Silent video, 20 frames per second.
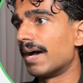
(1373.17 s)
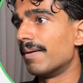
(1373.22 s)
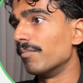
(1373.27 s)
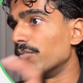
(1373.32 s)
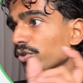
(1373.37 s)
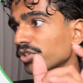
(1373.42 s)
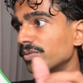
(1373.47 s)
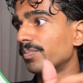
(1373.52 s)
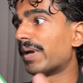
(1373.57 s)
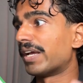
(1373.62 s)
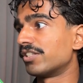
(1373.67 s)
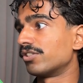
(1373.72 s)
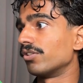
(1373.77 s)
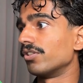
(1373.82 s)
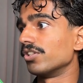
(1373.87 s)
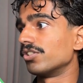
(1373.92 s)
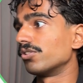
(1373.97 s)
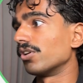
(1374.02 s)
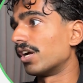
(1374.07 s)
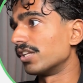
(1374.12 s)
more space
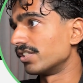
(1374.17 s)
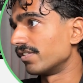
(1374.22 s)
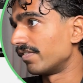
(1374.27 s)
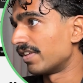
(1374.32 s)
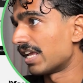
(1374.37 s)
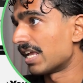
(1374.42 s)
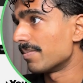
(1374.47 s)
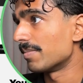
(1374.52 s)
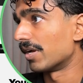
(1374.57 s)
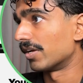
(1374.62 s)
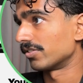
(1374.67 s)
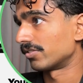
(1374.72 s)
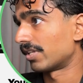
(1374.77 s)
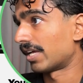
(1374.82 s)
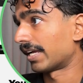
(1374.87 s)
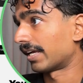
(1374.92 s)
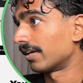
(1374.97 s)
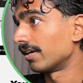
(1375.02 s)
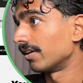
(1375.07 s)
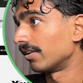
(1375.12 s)
on the sides of the emails,
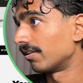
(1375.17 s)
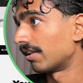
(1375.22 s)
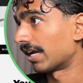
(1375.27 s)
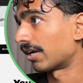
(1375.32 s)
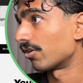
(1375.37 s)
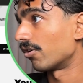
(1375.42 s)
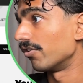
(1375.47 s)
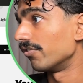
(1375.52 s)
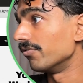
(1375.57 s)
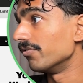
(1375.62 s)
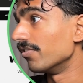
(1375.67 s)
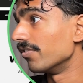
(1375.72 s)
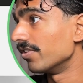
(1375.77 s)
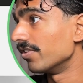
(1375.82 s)
like on